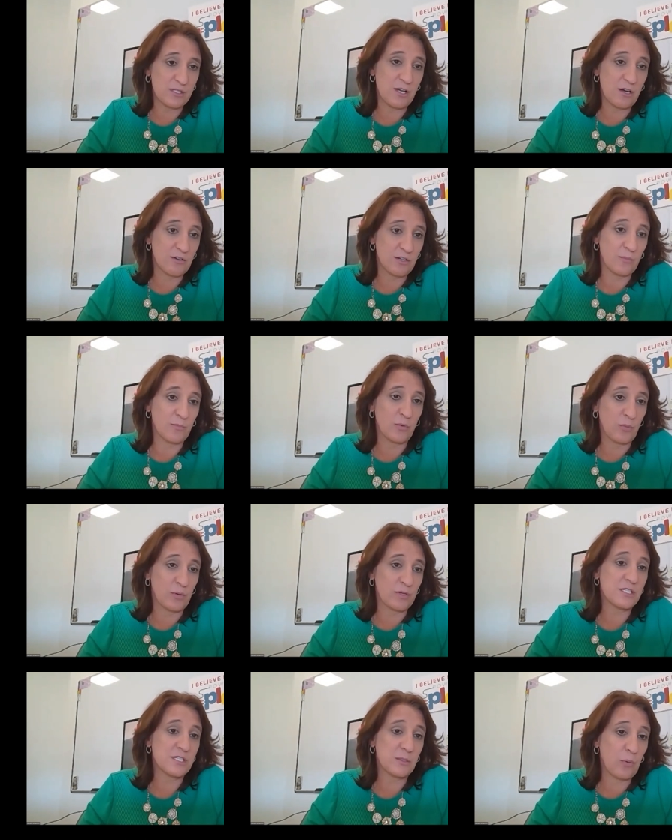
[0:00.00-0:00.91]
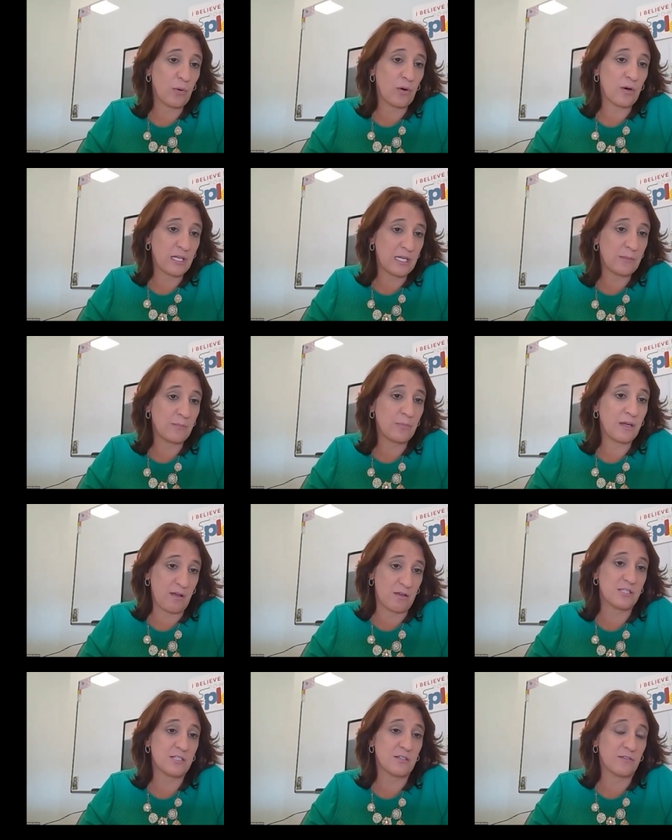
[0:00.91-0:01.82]
our number one support keeping
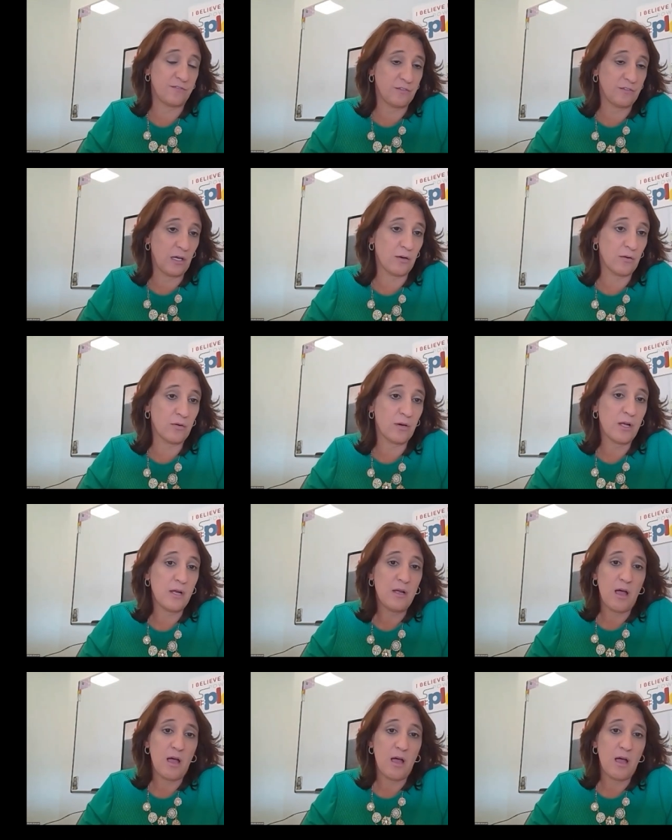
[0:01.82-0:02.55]
us afloat.